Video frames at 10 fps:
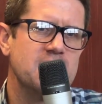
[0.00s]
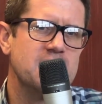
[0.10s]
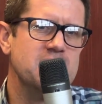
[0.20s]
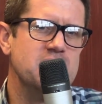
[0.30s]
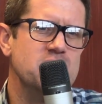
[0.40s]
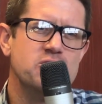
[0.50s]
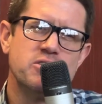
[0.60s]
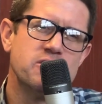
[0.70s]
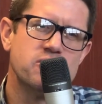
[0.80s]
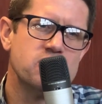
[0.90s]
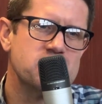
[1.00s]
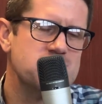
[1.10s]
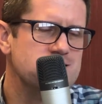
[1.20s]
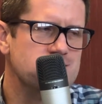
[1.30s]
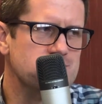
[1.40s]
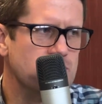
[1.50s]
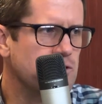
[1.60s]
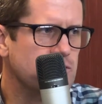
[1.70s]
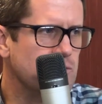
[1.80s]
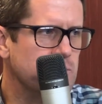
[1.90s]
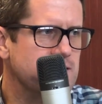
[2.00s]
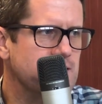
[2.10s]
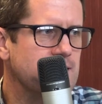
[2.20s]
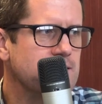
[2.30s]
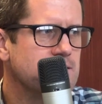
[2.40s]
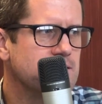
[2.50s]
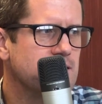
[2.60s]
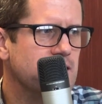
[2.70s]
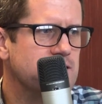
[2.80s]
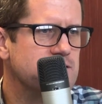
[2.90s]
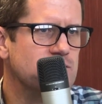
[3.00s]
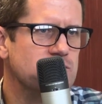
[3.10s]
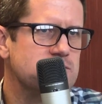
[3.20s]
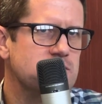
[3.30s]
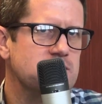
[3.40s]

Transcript: New universities are not a common thing. It's not,